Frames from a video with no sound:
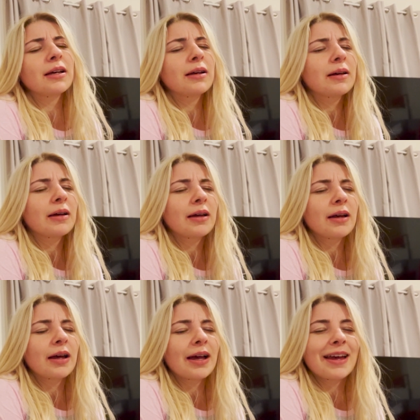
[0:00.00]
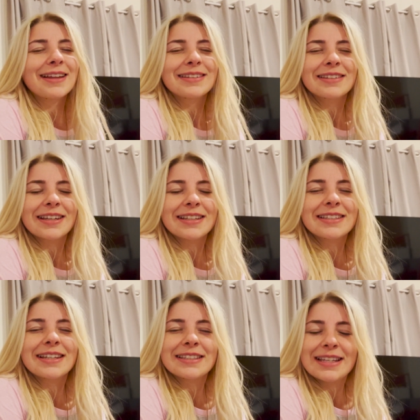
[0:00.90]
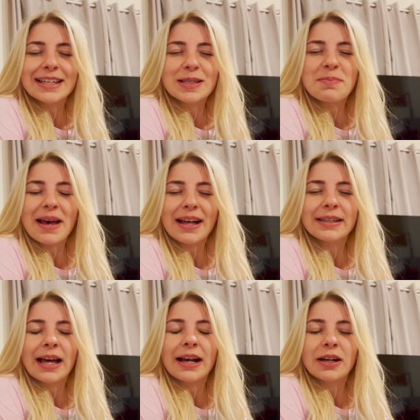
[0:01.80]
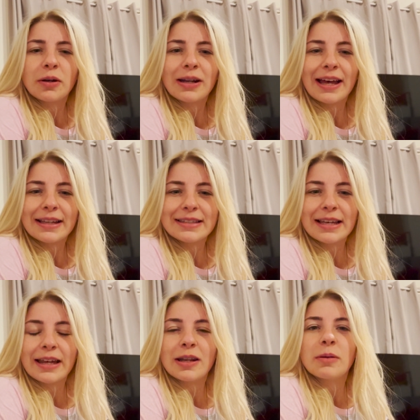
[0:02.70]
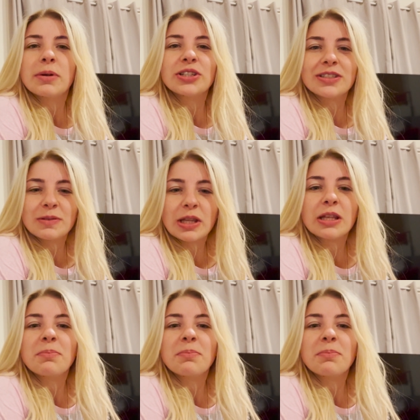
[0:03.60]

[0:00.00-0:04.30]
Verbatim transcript: it's not bomb it's, desipal it's, it's desipal.co.nz but she's the